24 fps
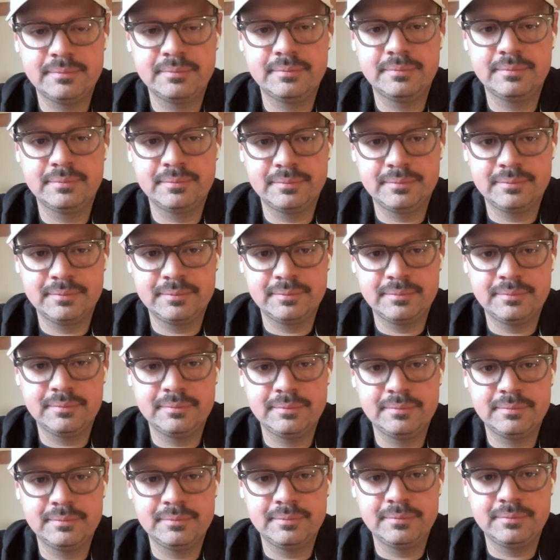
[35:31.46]

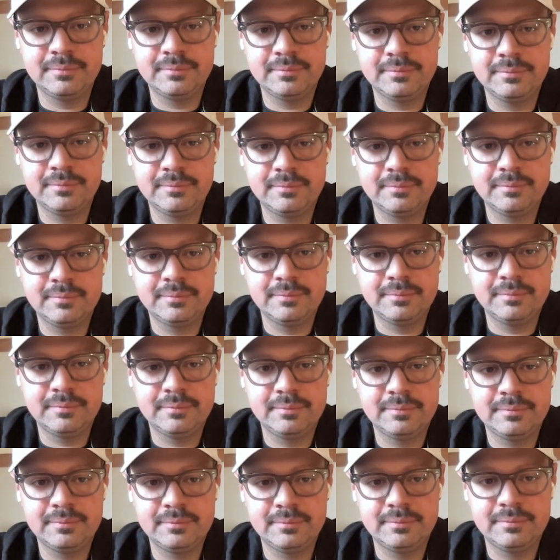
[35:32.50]

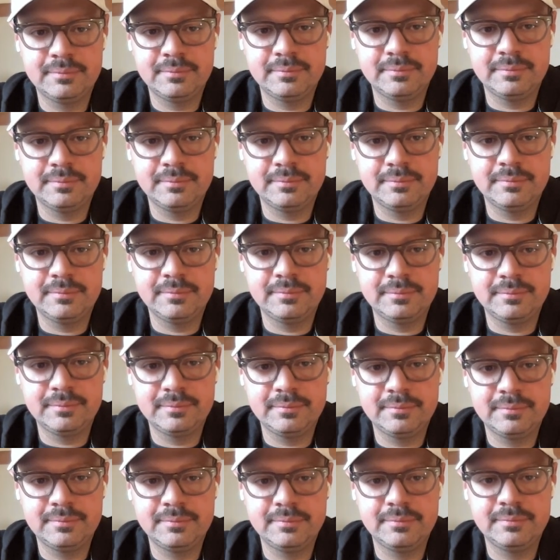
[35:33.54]

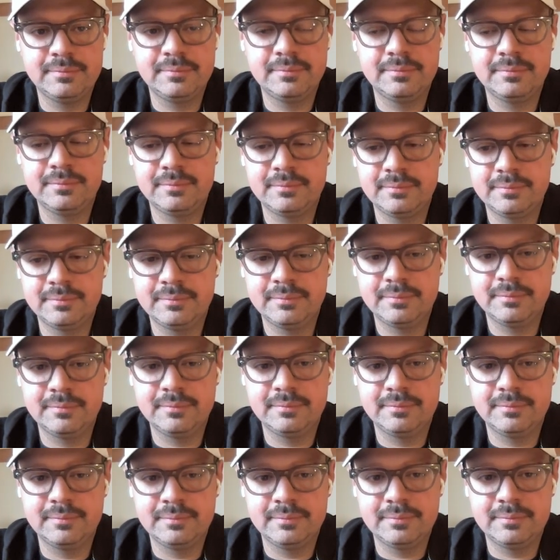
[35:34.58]

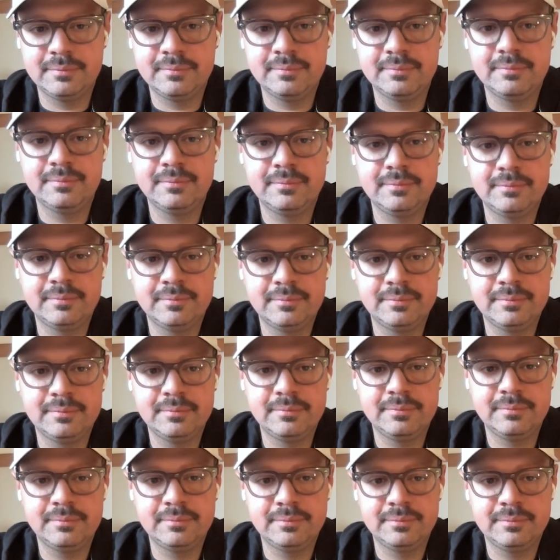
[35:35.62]

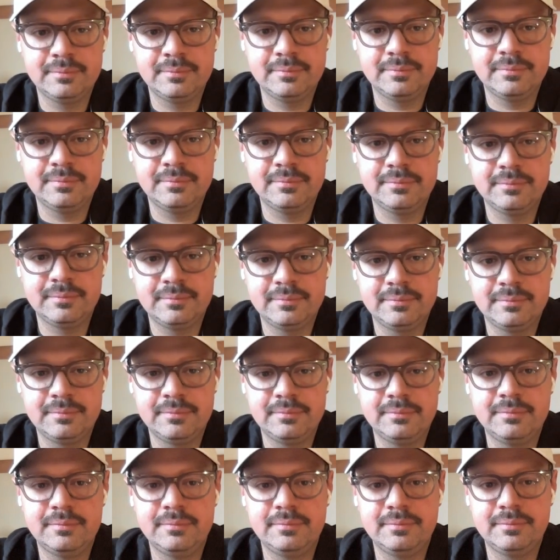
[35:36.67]

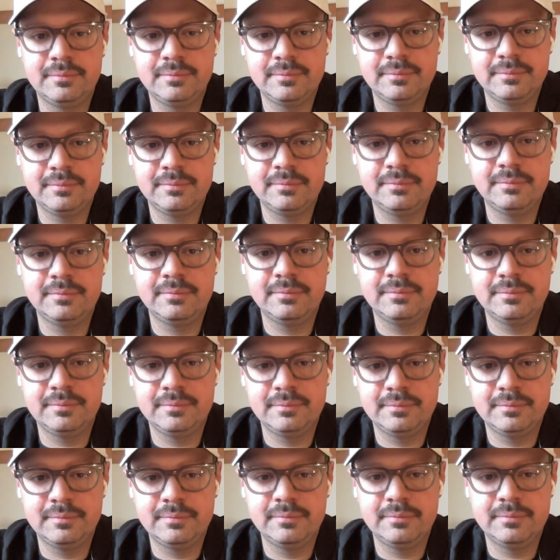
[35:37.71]

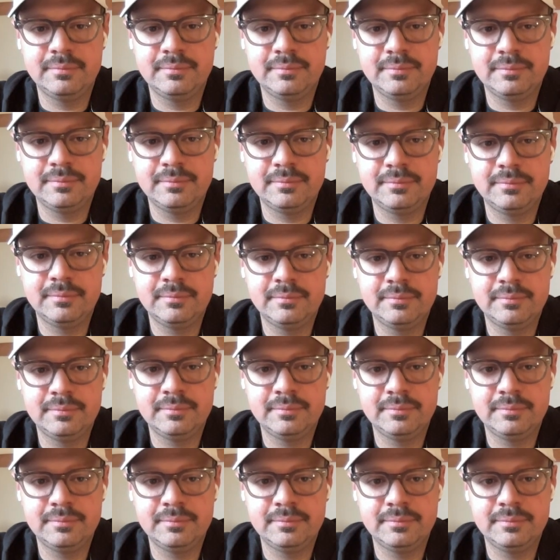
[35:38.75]
(not speaking)